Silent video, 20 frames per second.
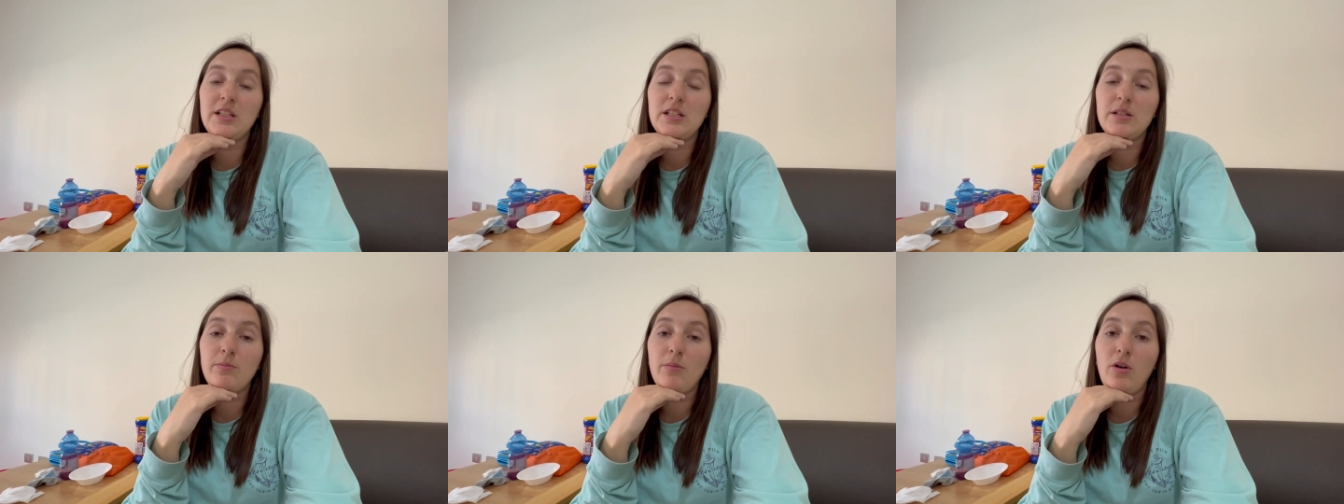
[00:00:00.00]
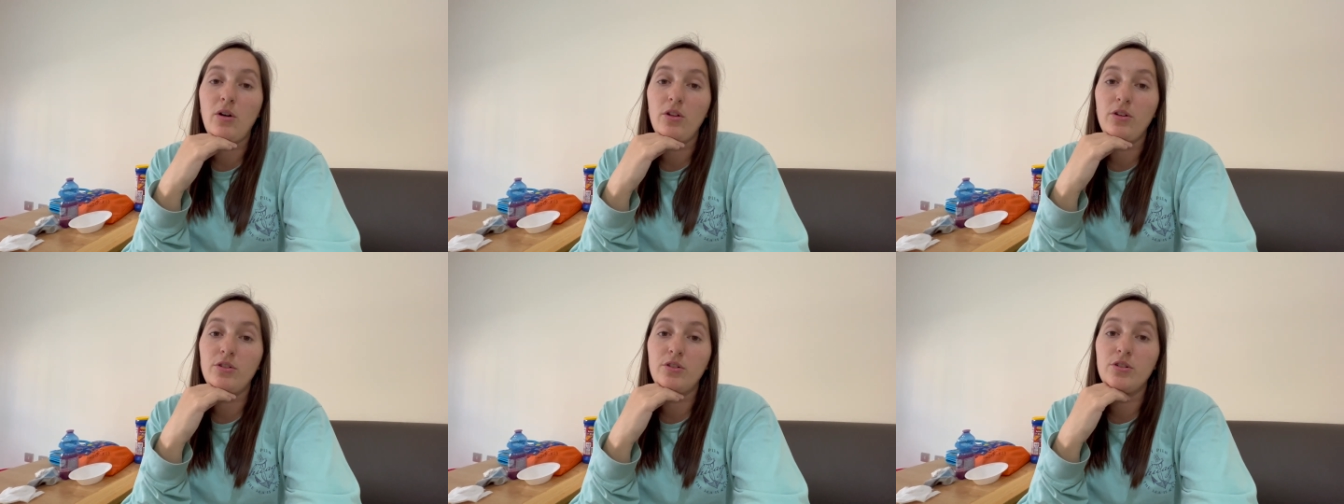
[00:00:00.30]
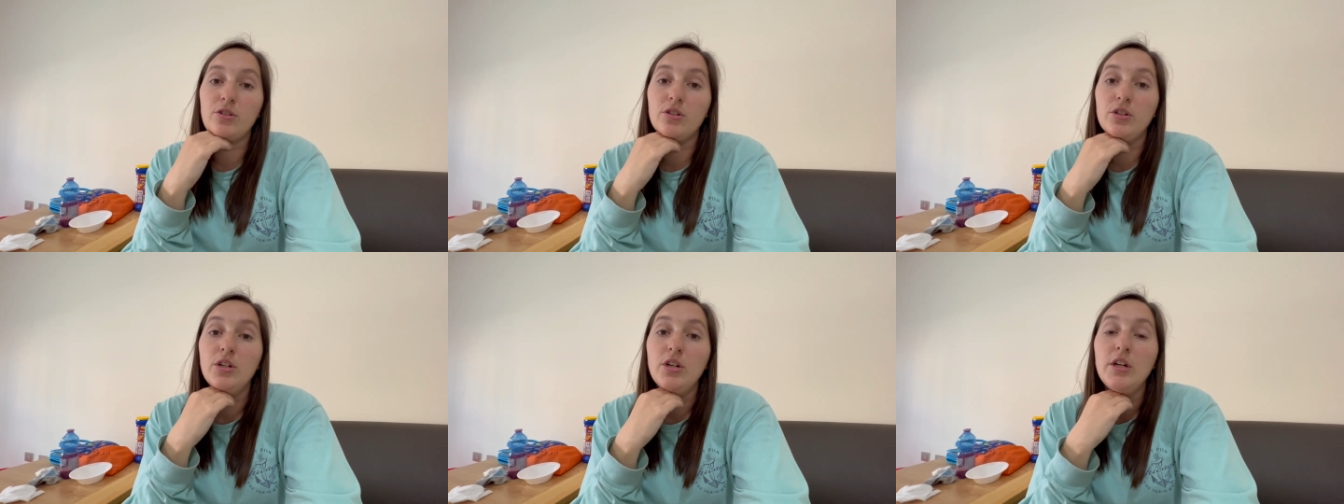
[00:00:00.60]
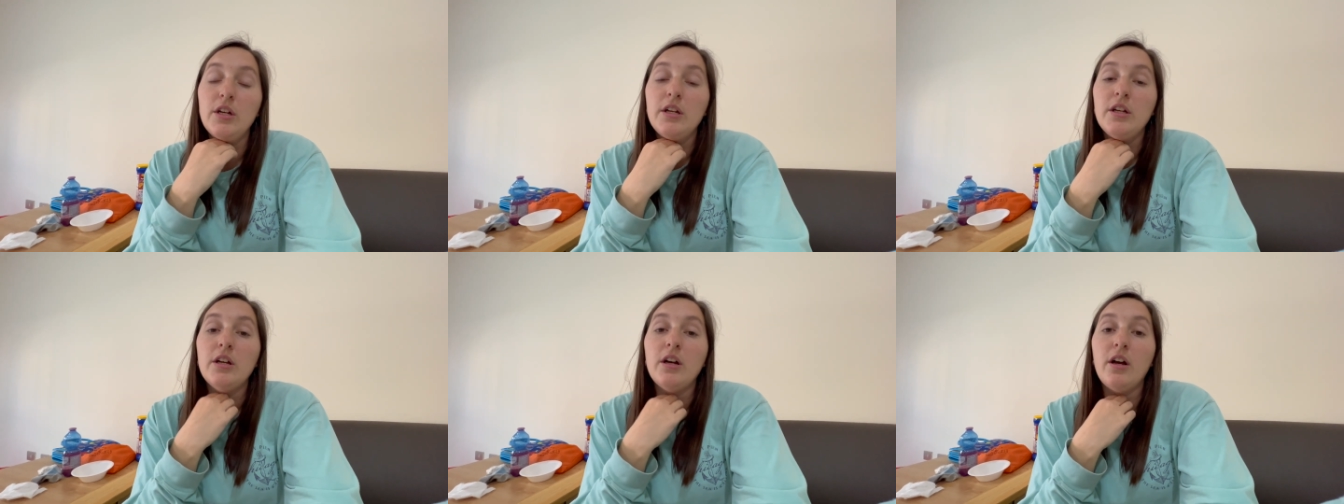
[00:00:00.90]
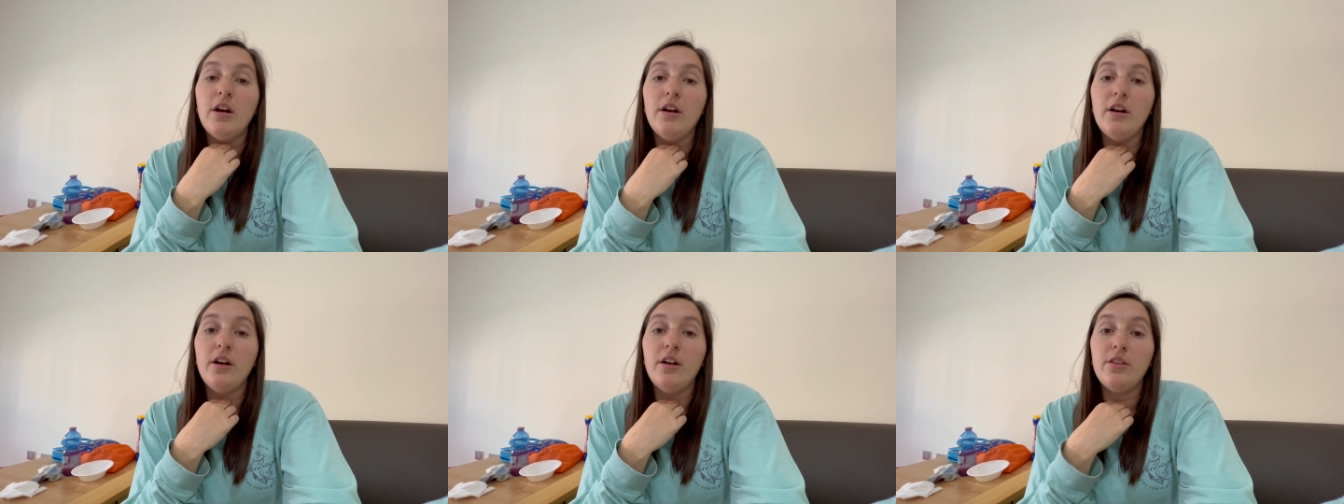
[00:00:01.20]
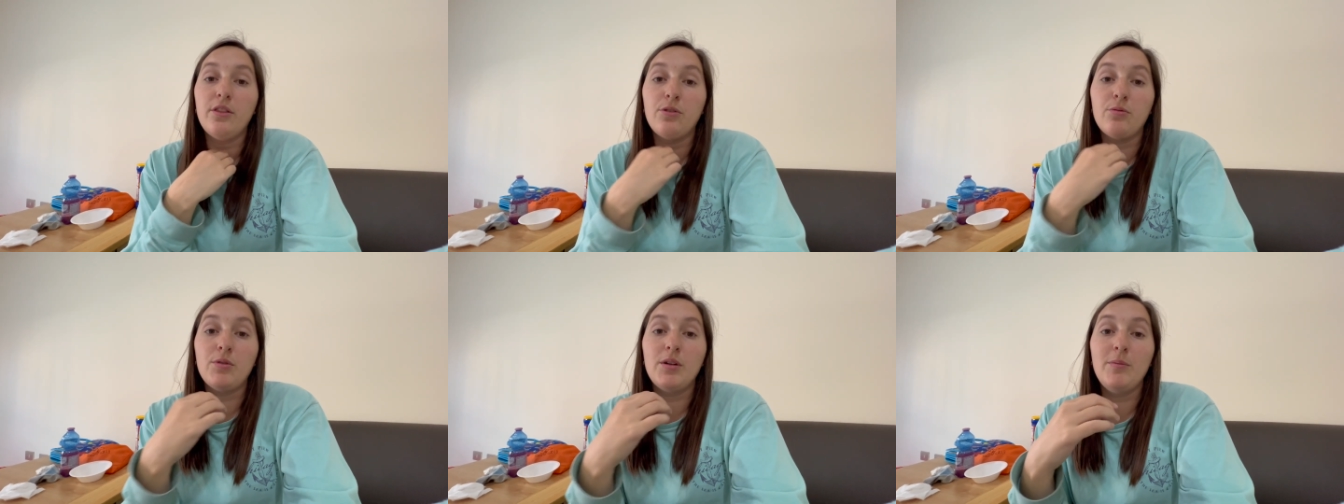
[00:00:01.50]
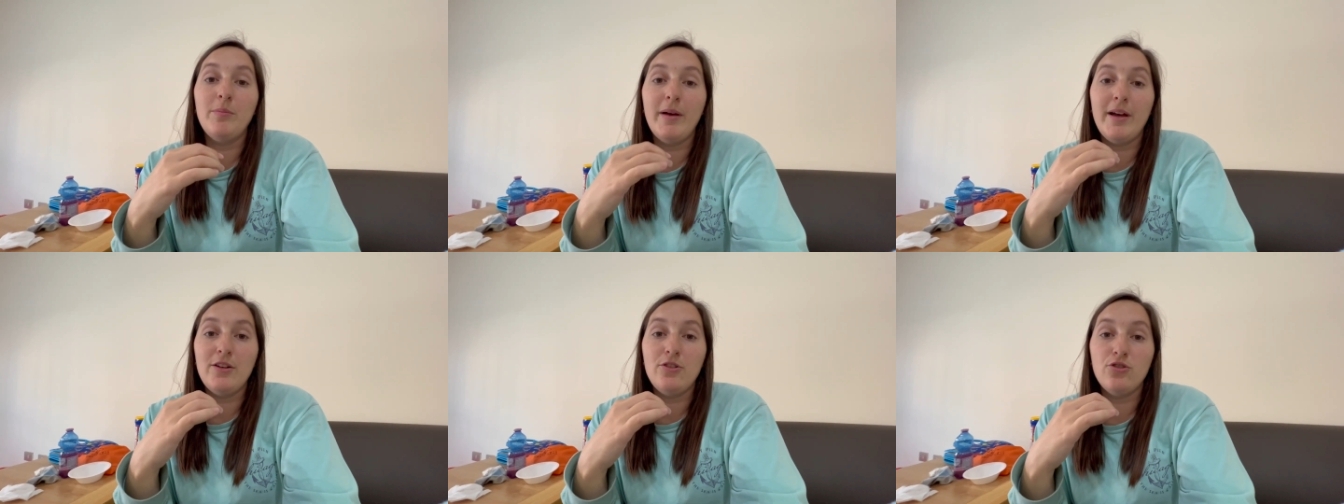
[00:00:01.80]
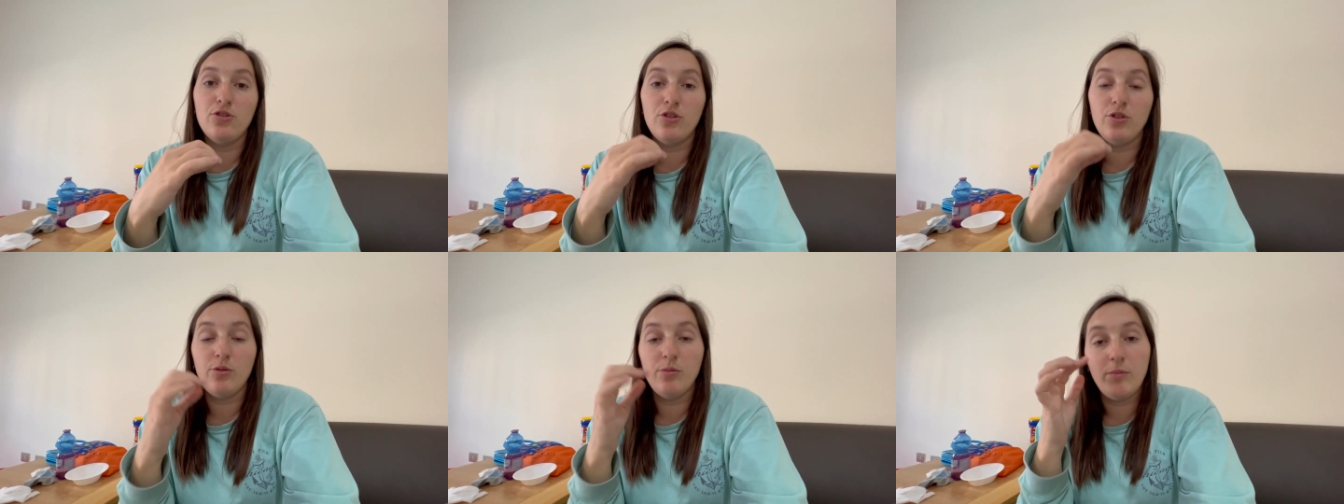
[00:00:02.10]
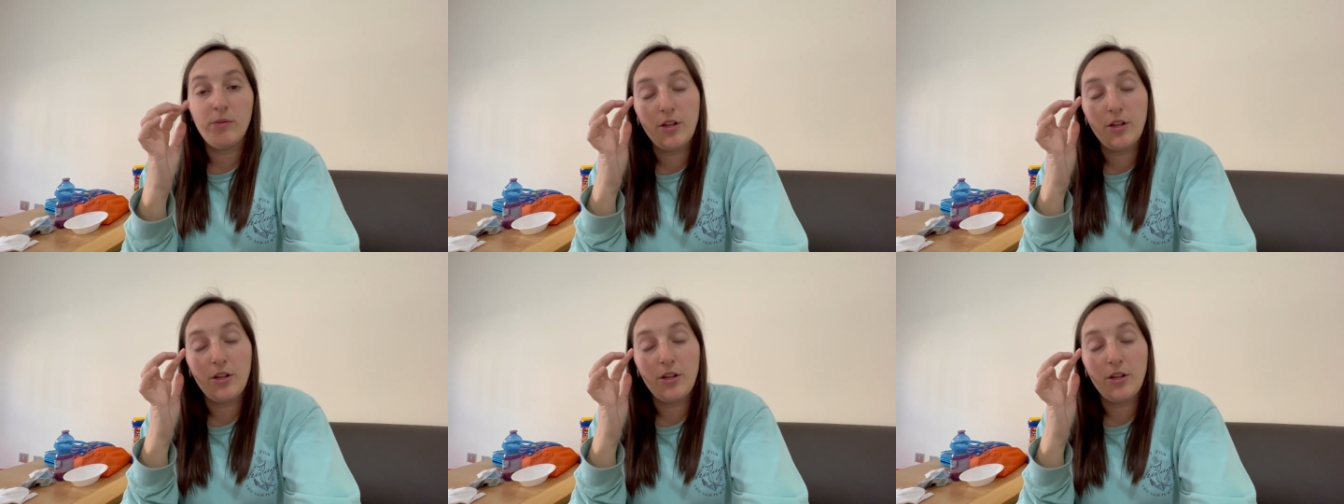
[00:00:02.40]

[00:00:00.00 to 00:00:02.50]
smaller uh, three bedroom.